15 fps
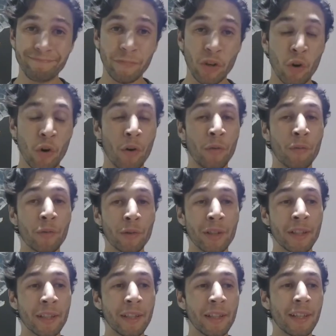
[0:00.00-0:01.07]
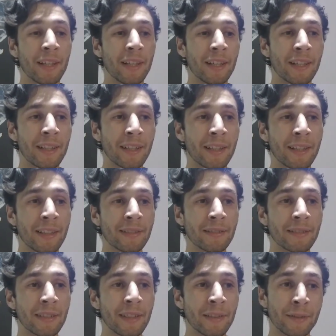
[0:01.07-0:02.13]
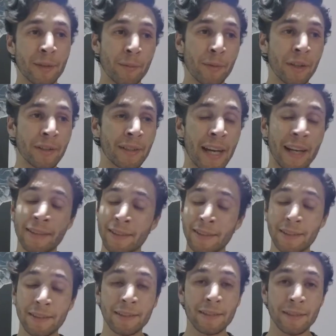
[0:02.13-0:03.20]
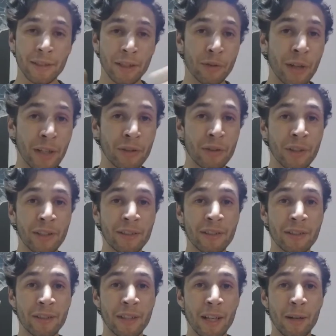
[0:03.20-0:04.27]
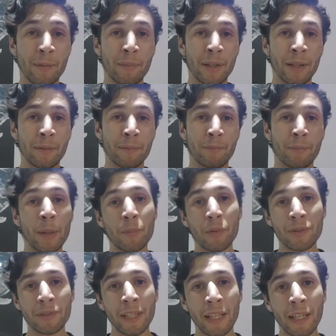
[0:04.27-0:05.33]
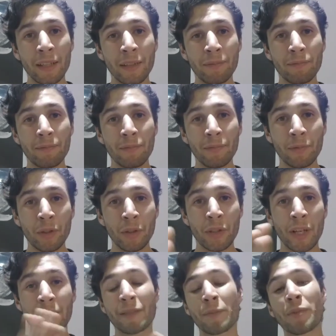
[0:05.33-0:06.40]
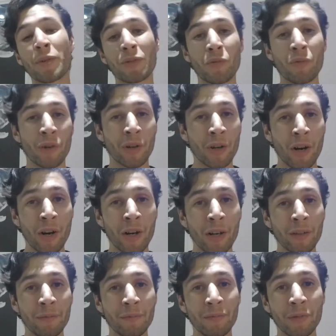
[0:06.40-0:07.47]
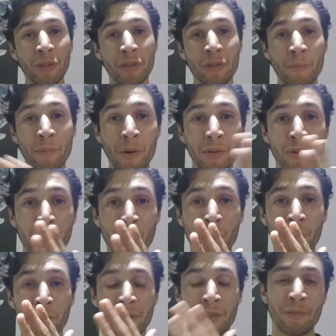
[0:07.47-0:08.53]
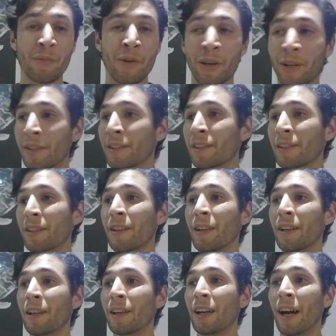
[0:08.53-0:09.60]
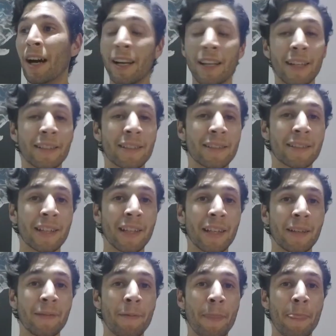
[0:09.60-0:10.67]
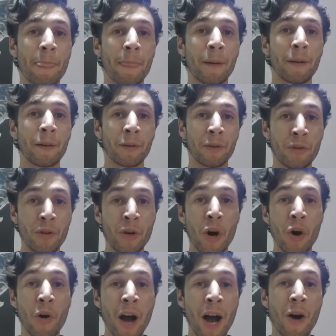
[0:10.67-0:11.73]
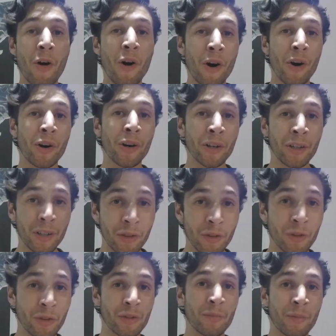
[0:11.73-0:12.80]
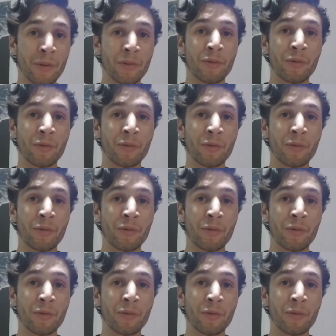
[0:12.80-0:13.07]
Hopefully, if someone else has it, congratulations. But people say you're not supposed to work hard, you're supposed to work smart. I like to say, know how hard you're supposed to